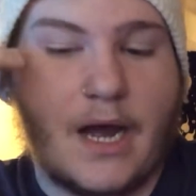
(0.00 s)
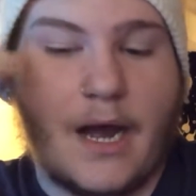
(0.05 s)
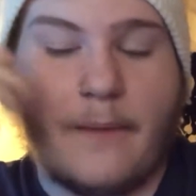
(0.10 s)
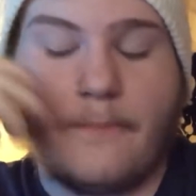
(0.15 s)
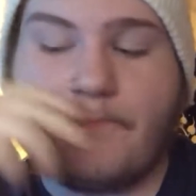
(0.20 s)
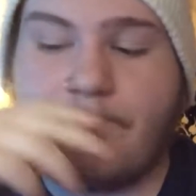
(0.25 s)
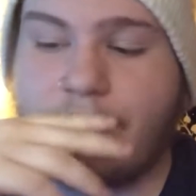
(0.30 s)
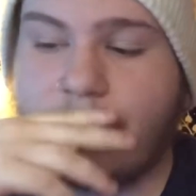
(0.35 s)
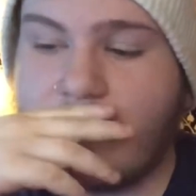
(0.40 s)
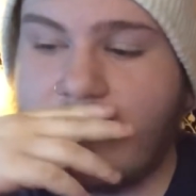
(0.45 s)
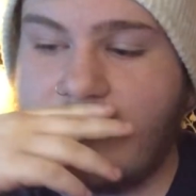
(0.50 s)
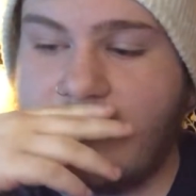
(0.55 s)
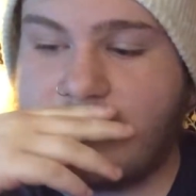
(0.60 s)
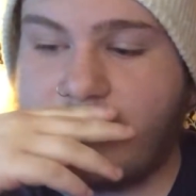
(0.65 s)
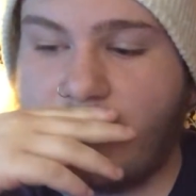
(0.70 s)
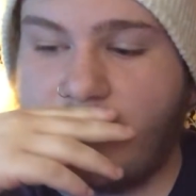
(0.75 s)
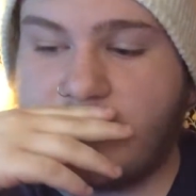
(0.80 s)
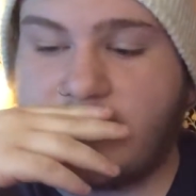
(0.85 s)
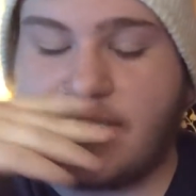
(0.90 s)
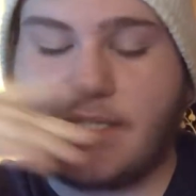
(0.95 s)
Um, this
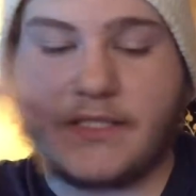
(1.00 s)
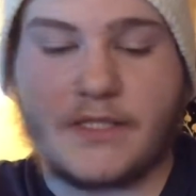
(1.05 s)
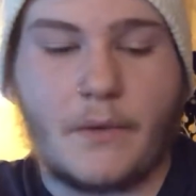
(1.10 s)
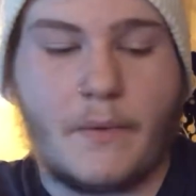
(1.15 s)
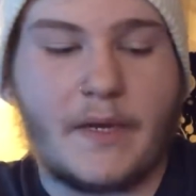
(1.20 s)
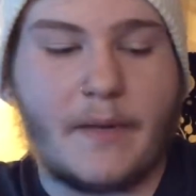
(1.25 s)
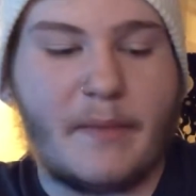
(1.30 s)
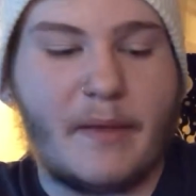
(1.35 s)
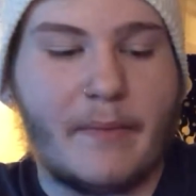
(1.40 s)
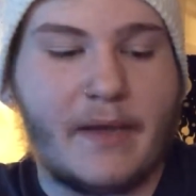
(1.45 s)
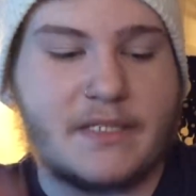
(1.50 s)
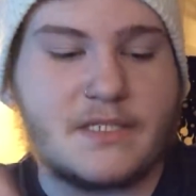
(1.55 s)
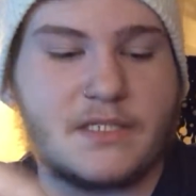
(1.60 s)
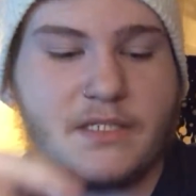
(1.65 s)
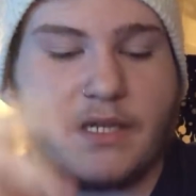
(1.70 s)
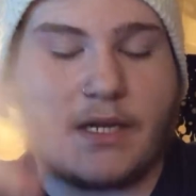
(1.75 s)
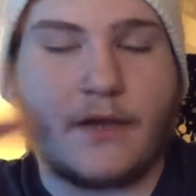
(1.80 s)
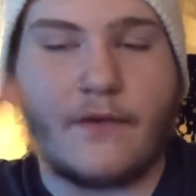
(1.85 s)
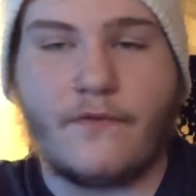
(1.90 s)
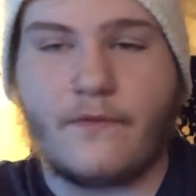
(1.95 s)
person is going to be
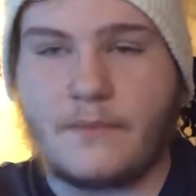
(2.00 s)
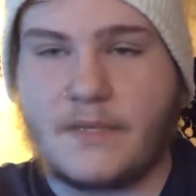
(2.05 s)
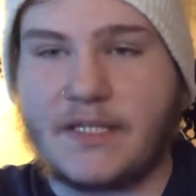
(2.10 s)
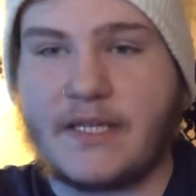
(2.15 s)
messaging you from